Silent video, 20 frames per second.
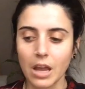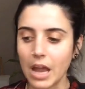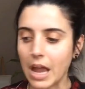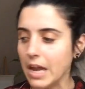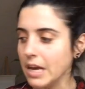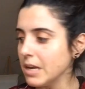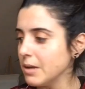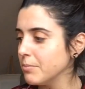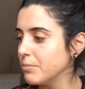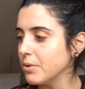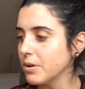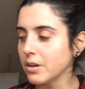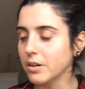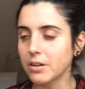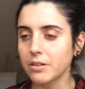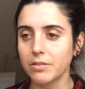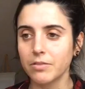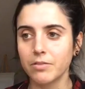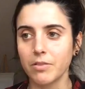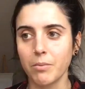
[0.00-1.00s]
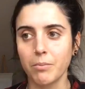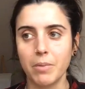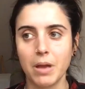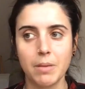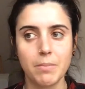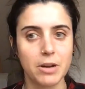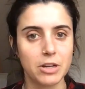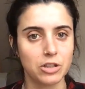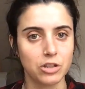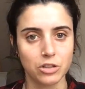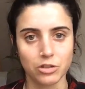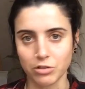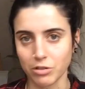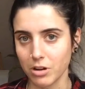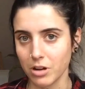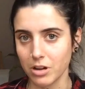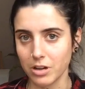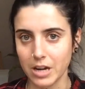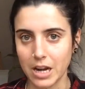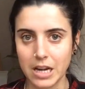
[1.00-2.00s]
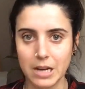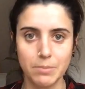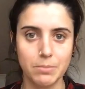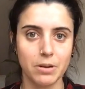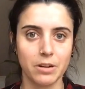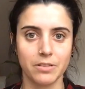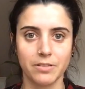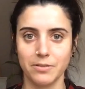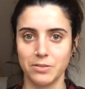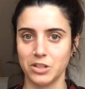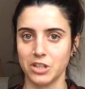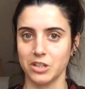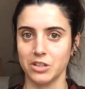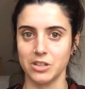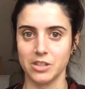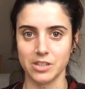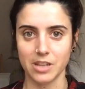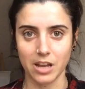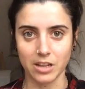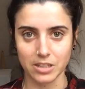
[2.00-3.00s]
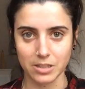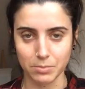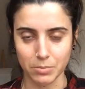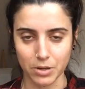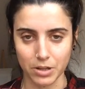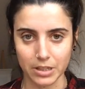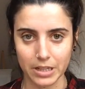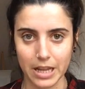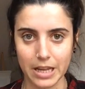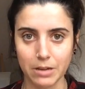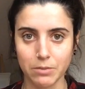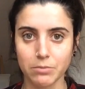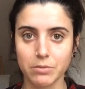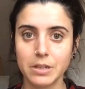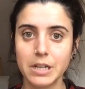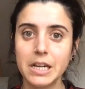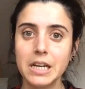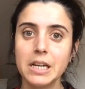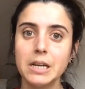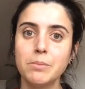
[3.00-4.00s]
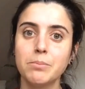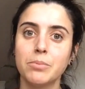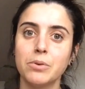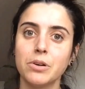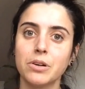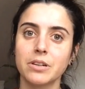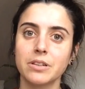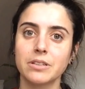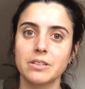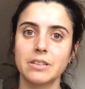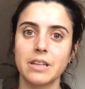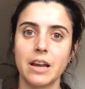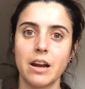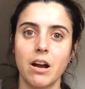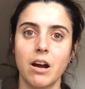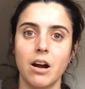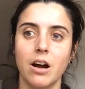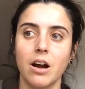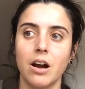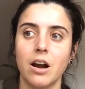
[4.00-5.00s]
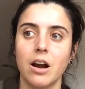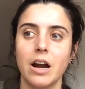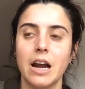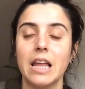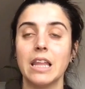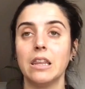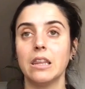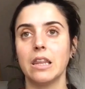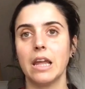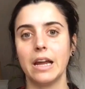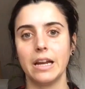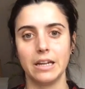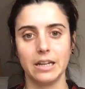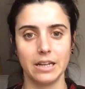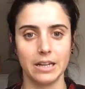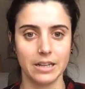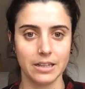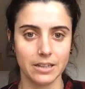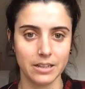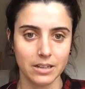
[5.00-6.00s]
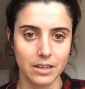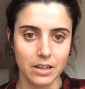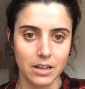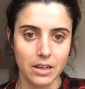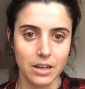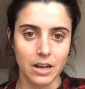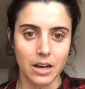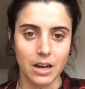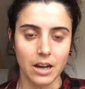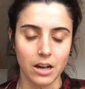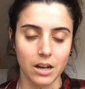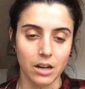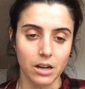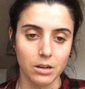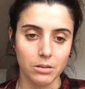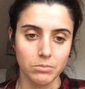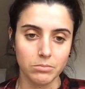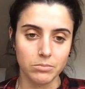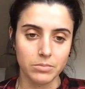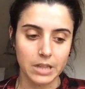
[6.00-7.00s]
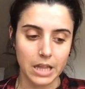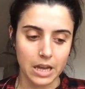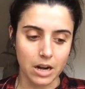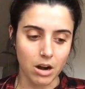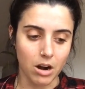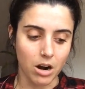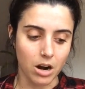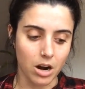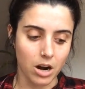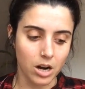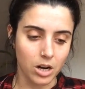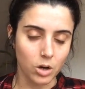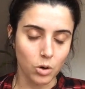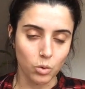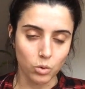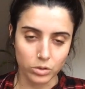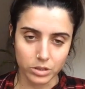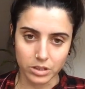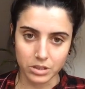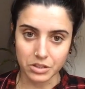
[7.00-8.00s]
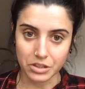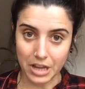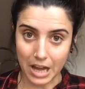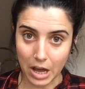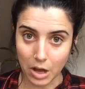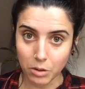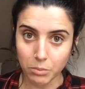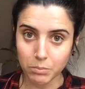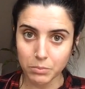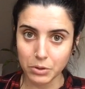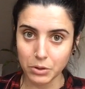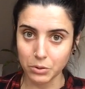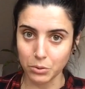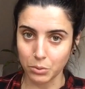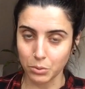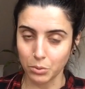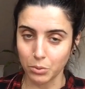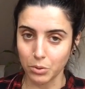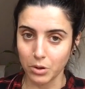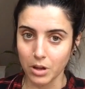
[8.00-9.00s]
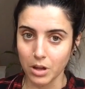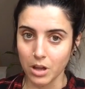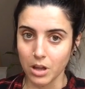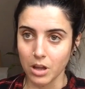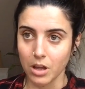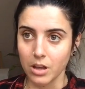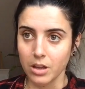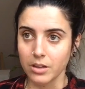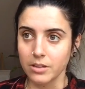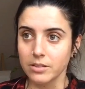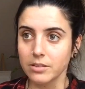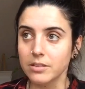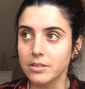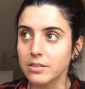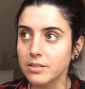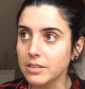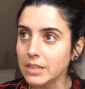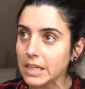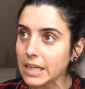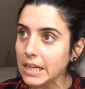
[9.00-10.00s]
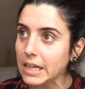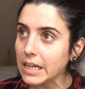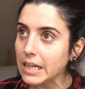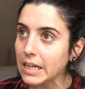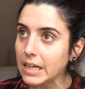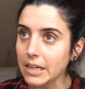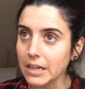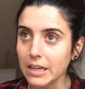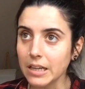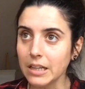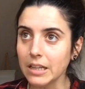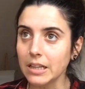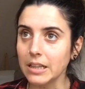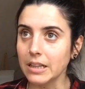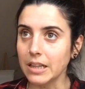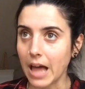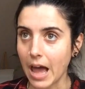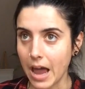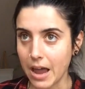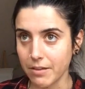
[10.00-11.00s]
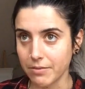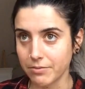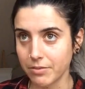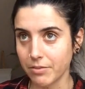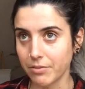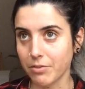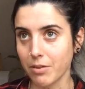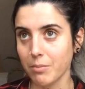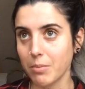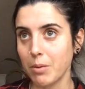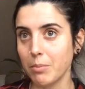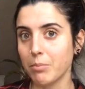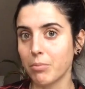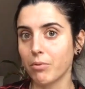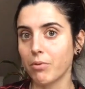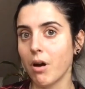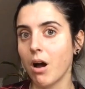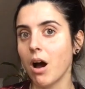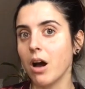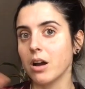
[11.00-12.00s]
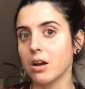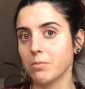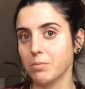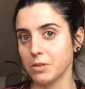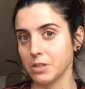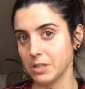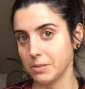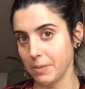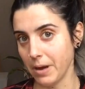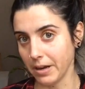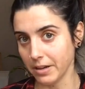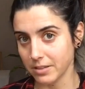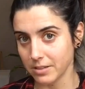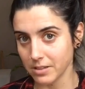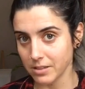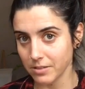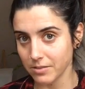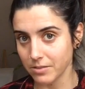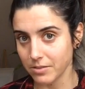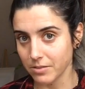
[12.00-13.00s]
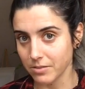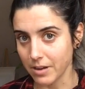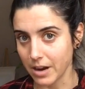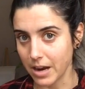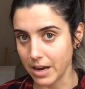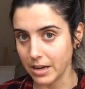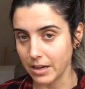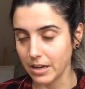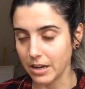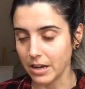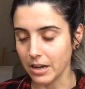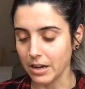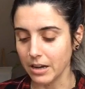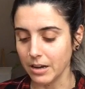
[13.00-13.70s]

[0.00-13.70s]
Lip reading: any book from Pema Chodron, any book from Sharon Salzberg, like read books that are enlightening, that are going to help you see life from a broader perspective, right?